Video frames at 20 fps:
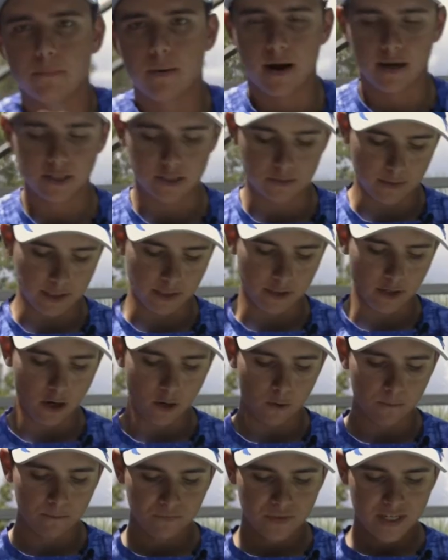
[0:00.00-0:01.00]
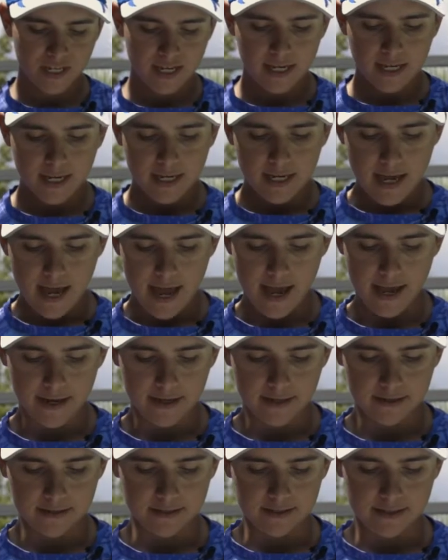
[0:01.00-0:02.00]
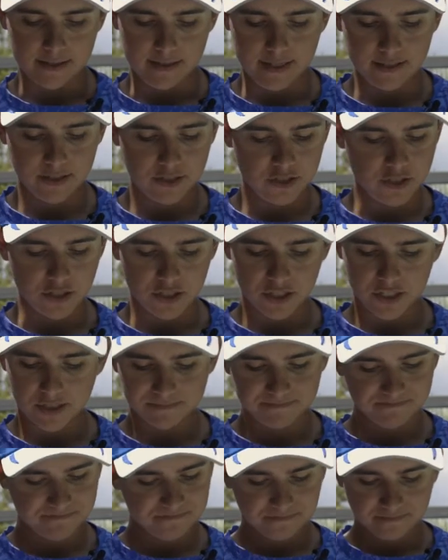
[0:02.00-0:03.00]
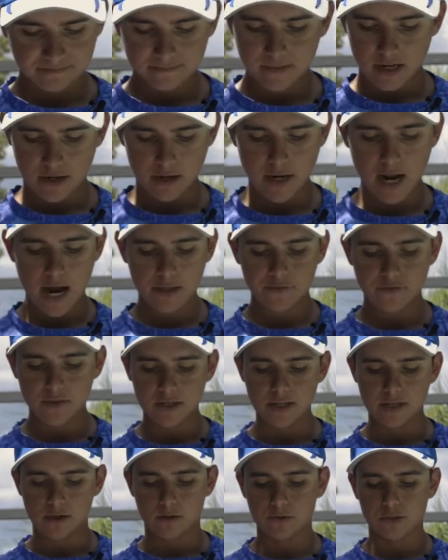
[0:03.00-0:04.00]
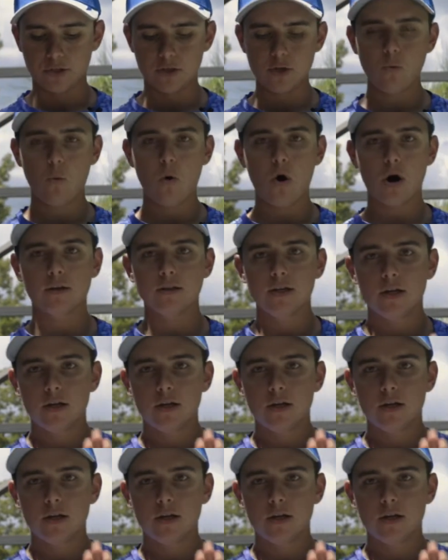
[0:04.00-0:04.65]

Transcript: possibly go, and it's just not the deal. So you want